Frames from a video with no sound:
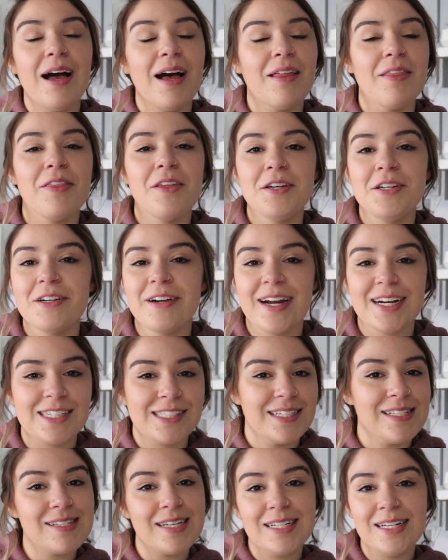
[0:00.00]
the
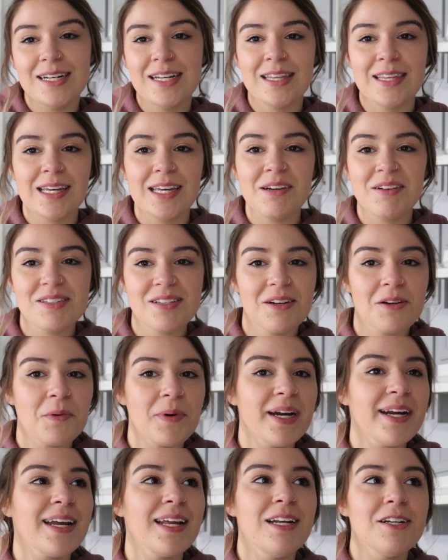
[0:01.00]
directions. I didn't think it was going to
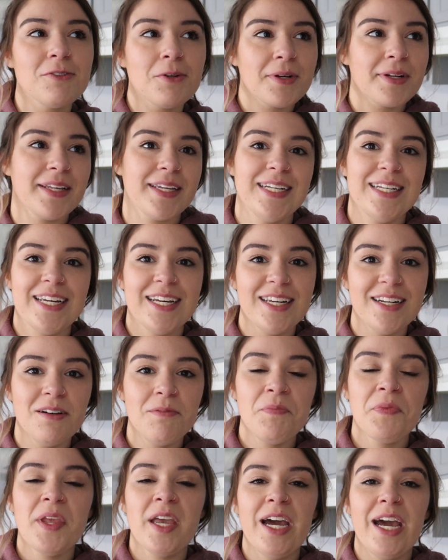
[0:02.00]
work and it totally
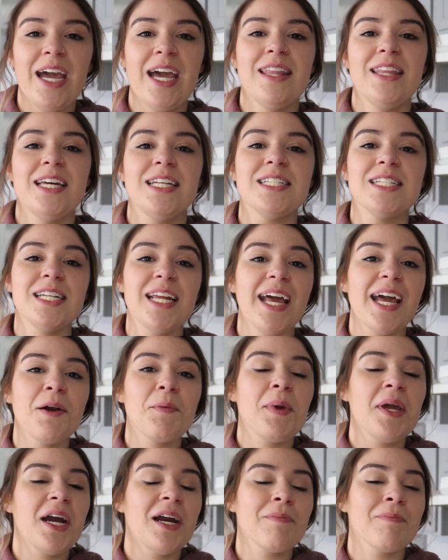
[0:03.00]
did. And then today
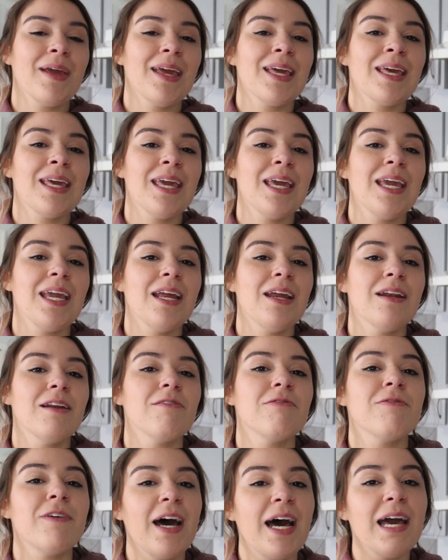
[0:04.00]
we are making
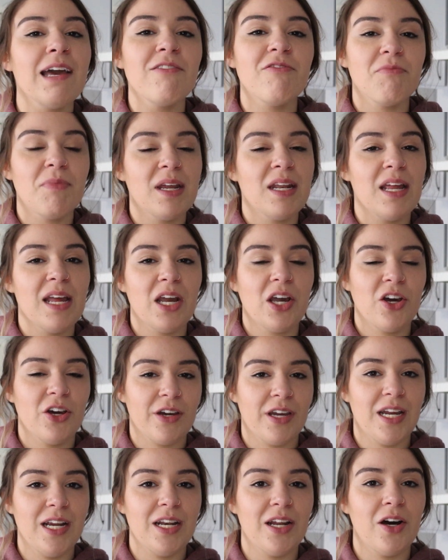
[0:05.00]
5-minute
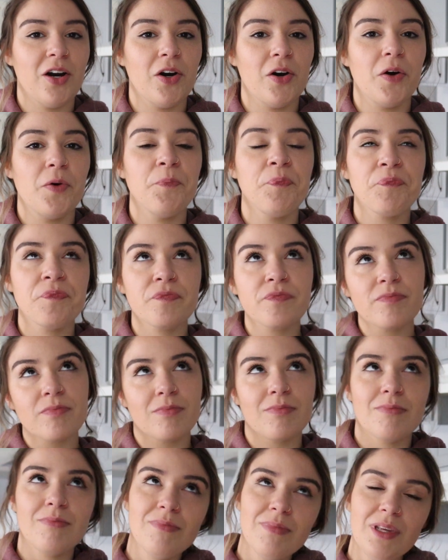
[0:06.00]
cookie dough.
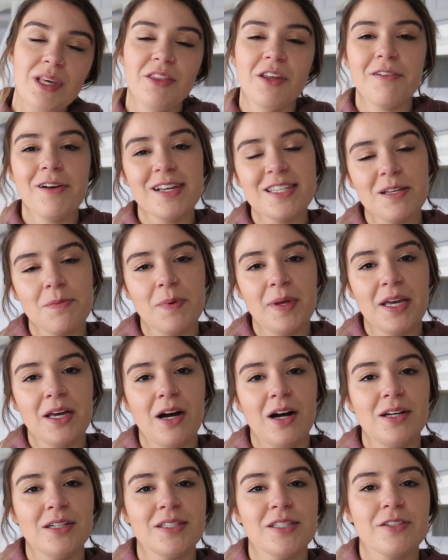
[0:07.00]
The recipe
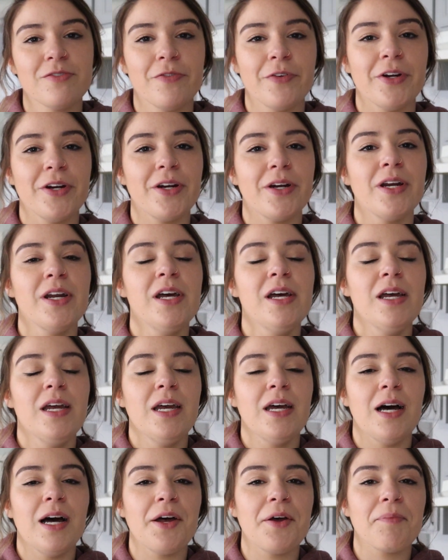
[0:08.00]
calls for
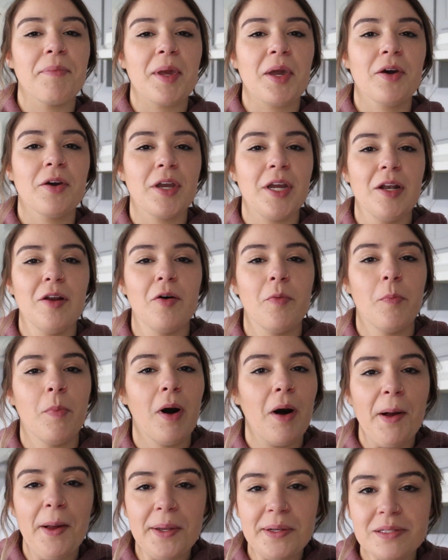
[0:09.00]
like cookie dough
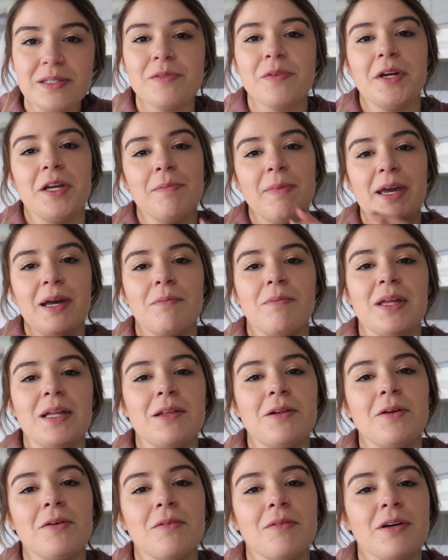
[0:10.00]
balls where you make them like
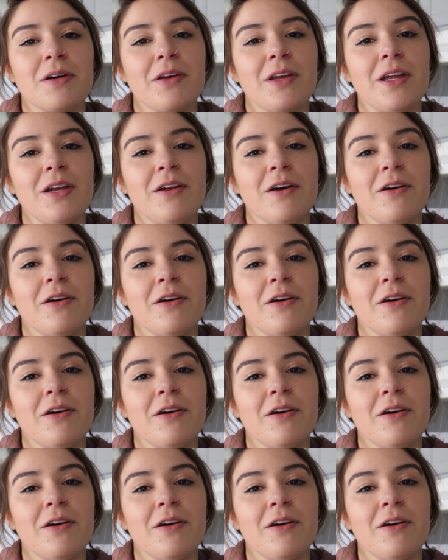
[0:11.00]
little cookie